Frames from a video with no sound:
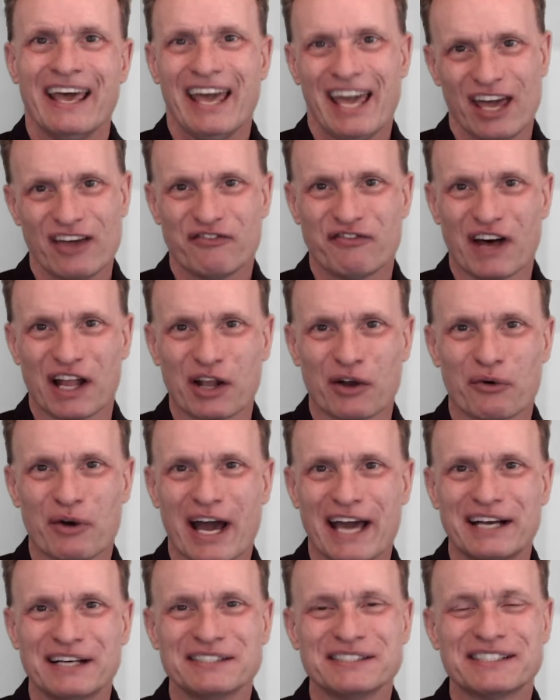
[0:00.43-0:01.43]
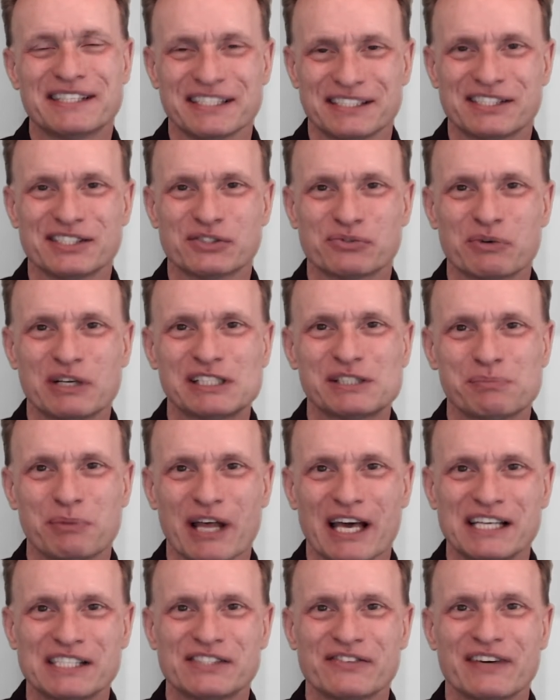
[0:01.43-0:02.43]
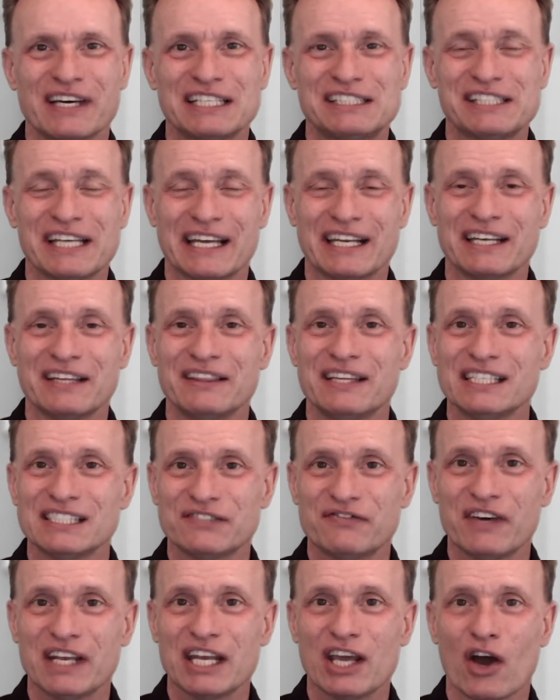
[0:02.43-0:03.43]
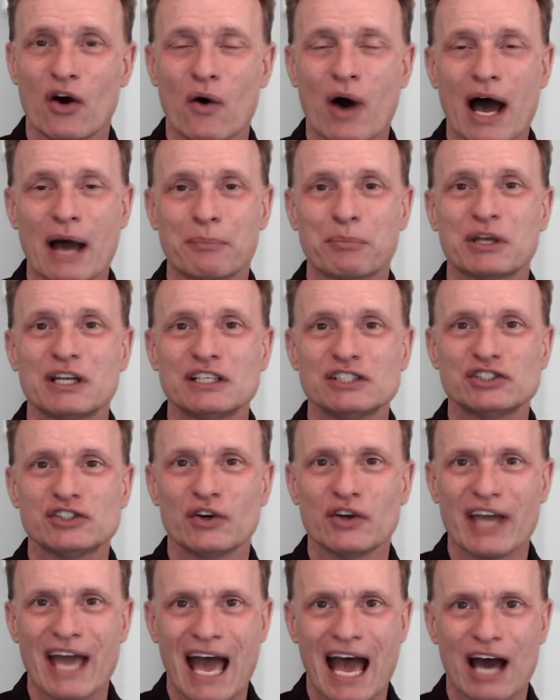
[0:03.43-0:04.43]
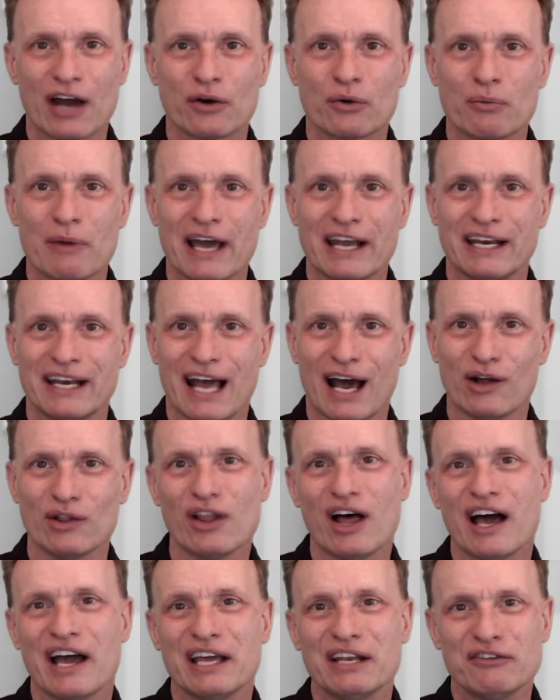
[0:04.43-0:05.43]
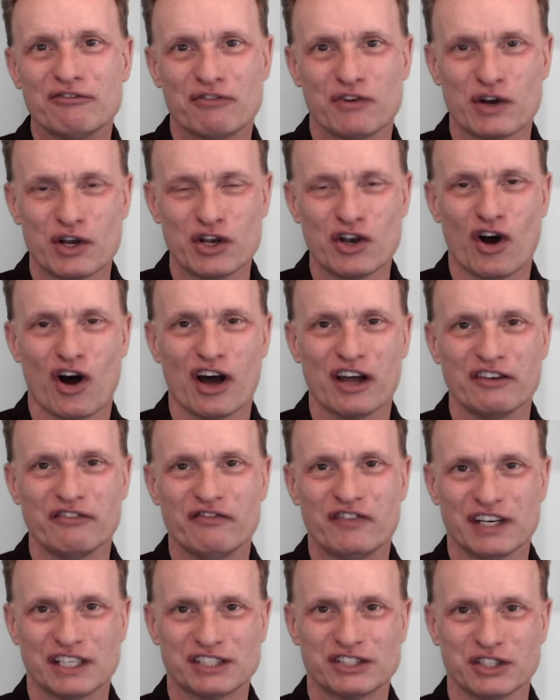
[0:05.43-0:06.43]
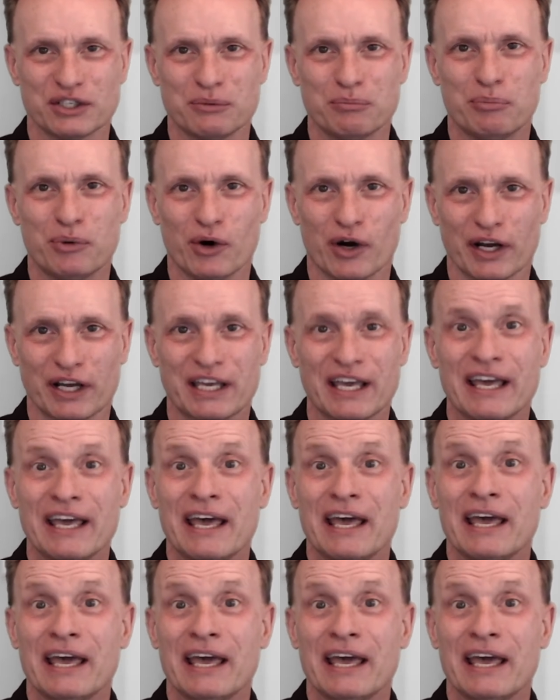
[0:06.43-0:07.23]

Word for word: Hey fellow writers, this is Rich Blazevich, and in this video, I'm going to show you how to write an outline for a nonfiction book.